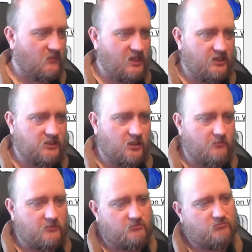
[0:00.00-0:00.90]
there's some
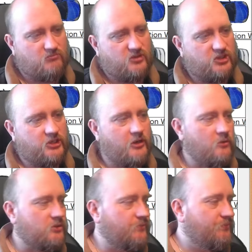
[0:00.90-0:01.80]

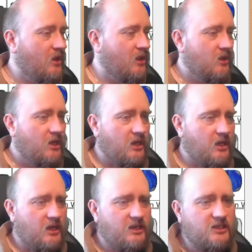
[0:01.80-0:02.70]
shadows.
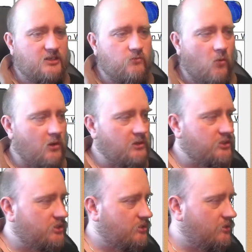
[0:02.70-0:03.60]
These
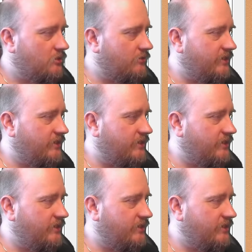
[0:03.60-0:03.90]
walls could